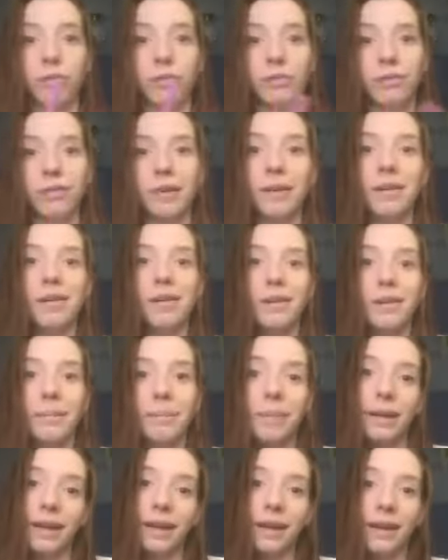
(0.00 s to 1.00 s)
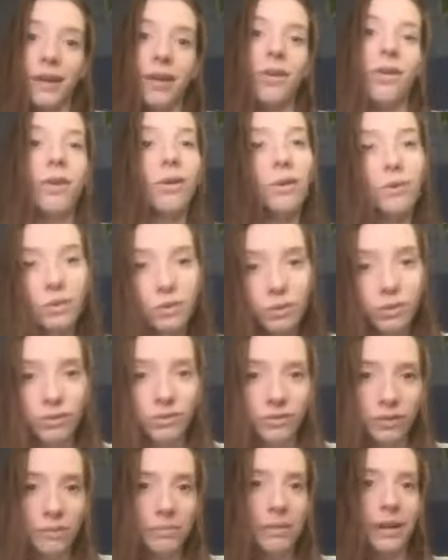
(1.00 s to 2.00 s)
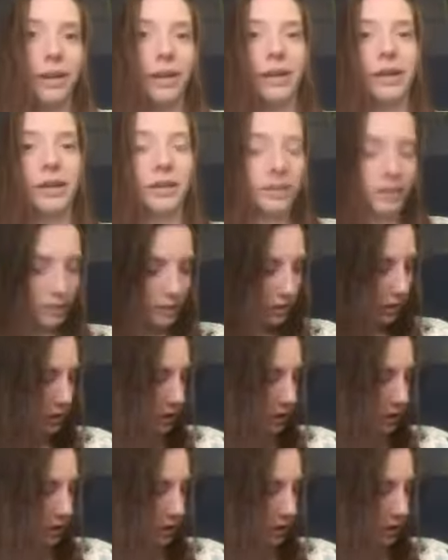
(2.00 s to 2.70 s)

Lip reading: wrote pink all over my